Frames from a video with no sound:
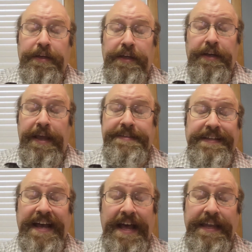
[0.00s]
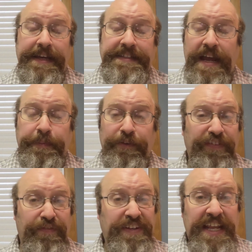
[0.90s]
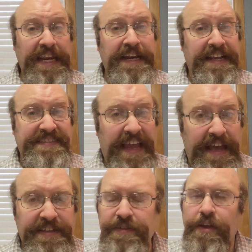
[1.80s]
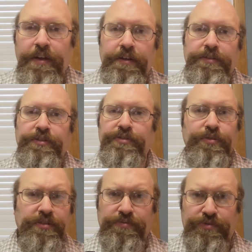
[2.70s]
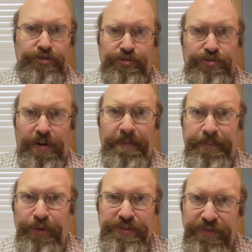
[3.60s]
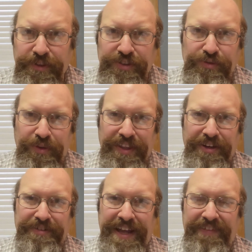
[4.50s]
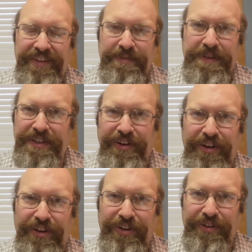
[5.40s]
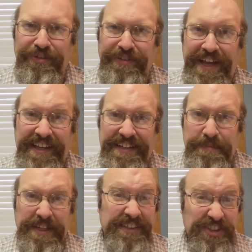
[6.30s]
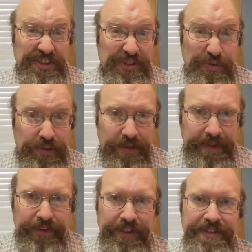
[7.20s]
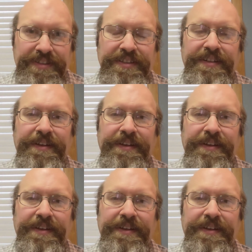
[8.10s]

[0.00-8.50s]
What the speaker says: Hezekiah chapter 15, it says, you can drop those verses without having to be all academic and snooty about it.